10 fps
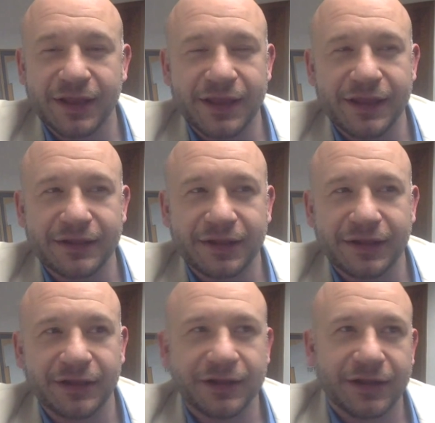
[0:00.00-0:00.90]
And
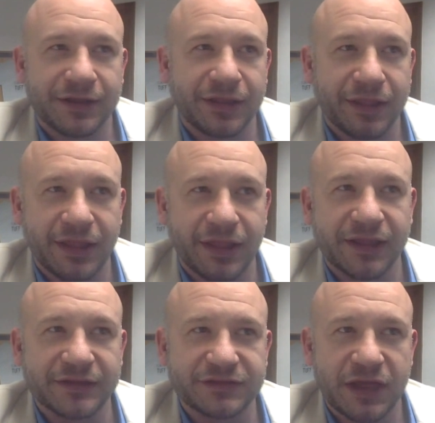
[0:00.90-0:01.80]
like
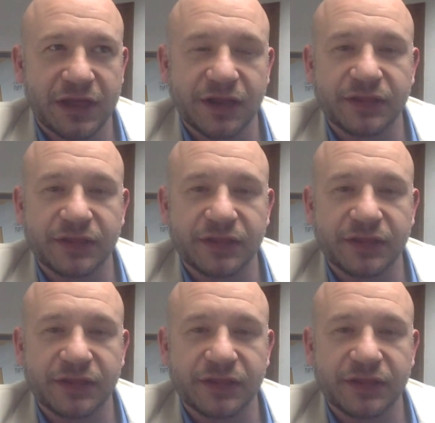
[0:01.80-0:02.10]
I said,